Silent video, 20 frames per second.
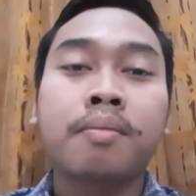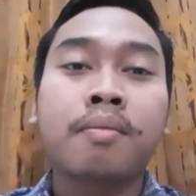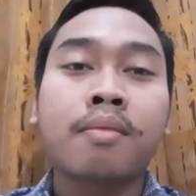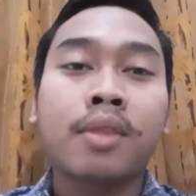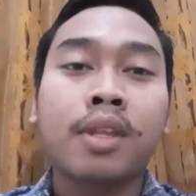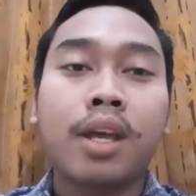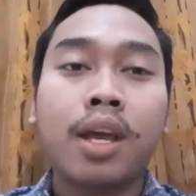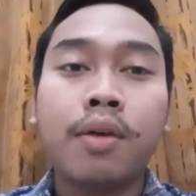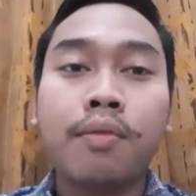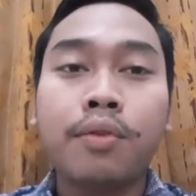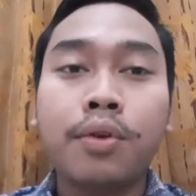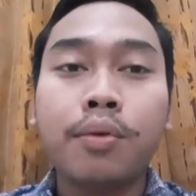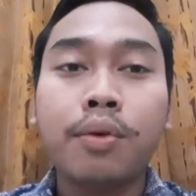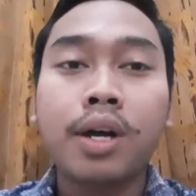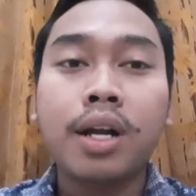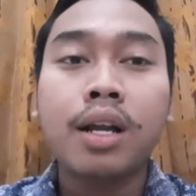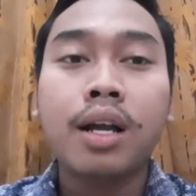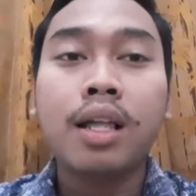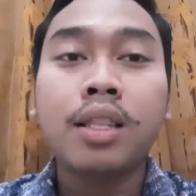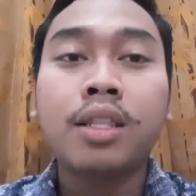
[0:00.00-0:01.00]

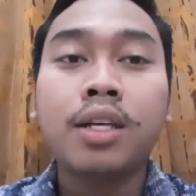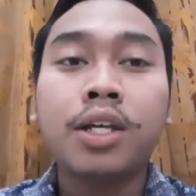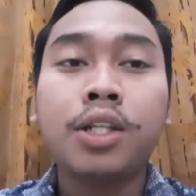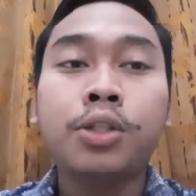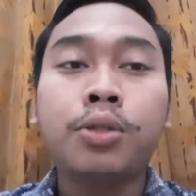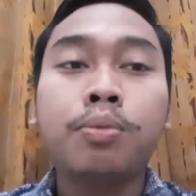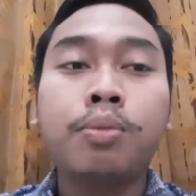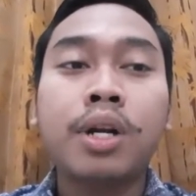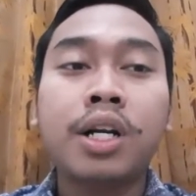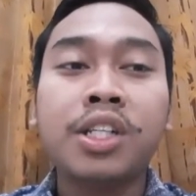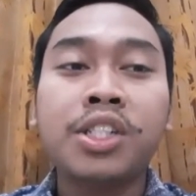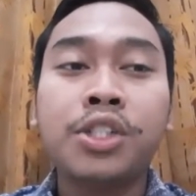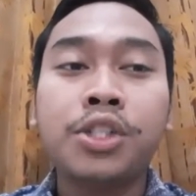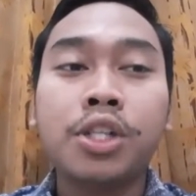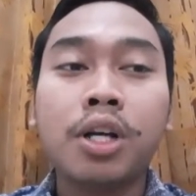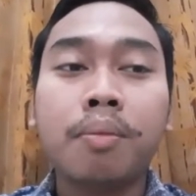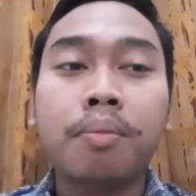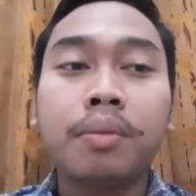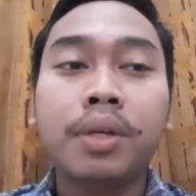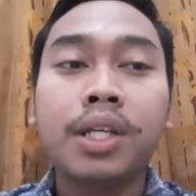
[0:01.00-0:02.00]
Everyone, the interpreter
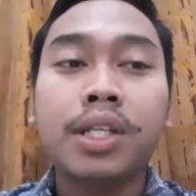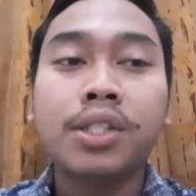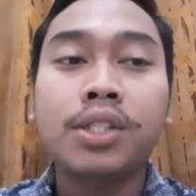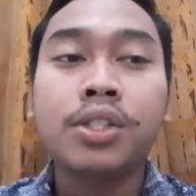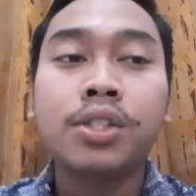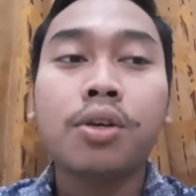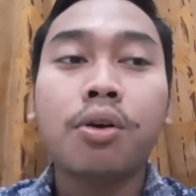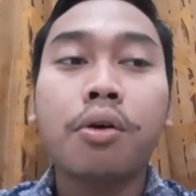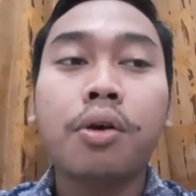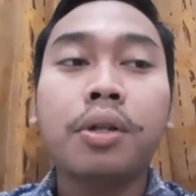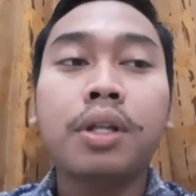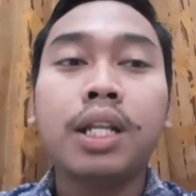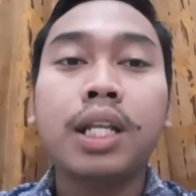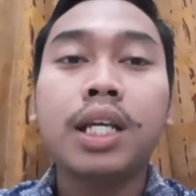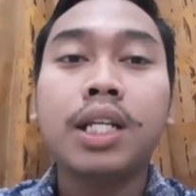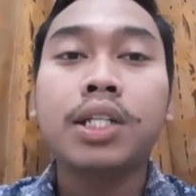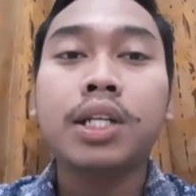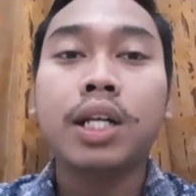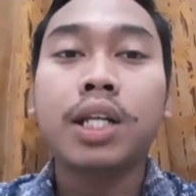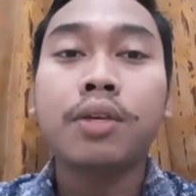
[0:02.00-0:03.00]
job is only
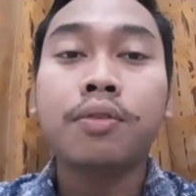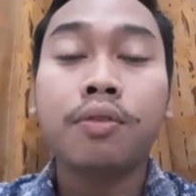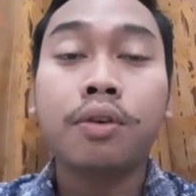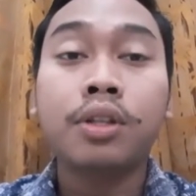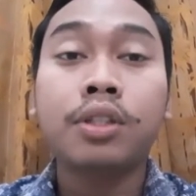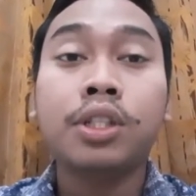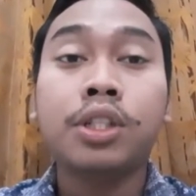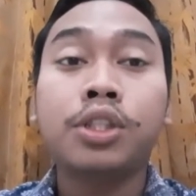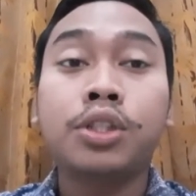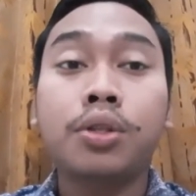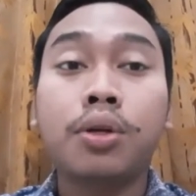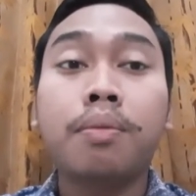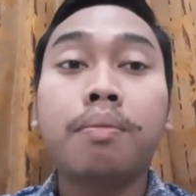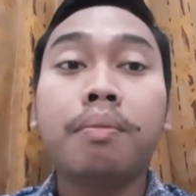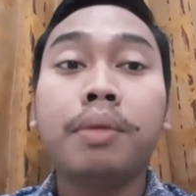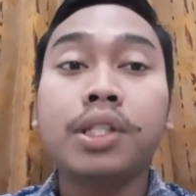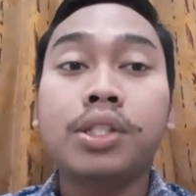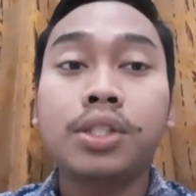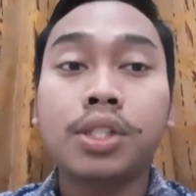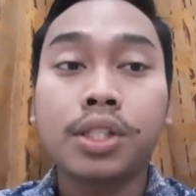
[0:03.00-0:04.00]
deliver the true
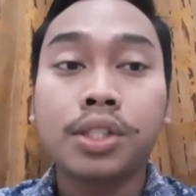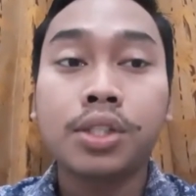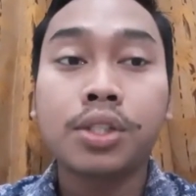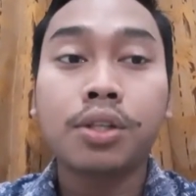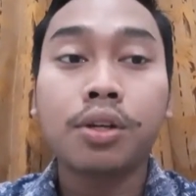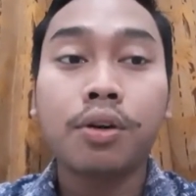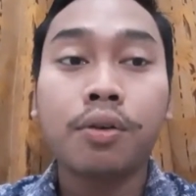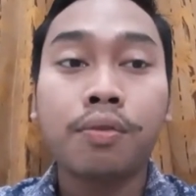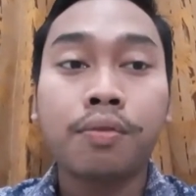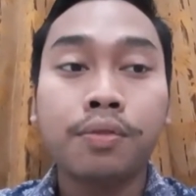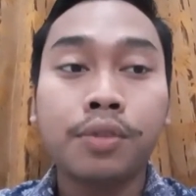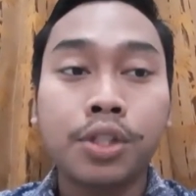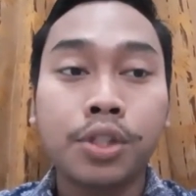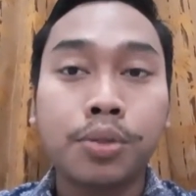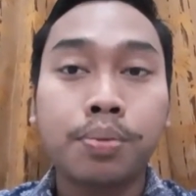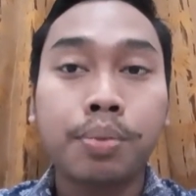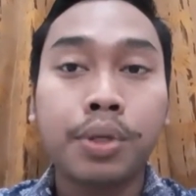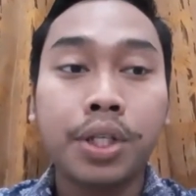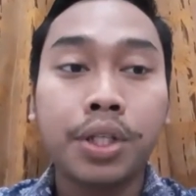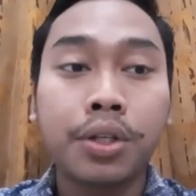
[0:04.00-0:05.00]
message of the
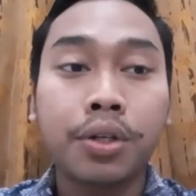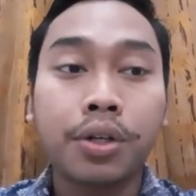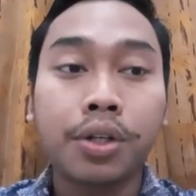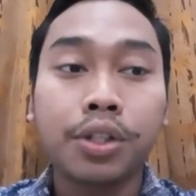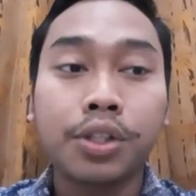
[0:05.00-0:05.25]
speaker.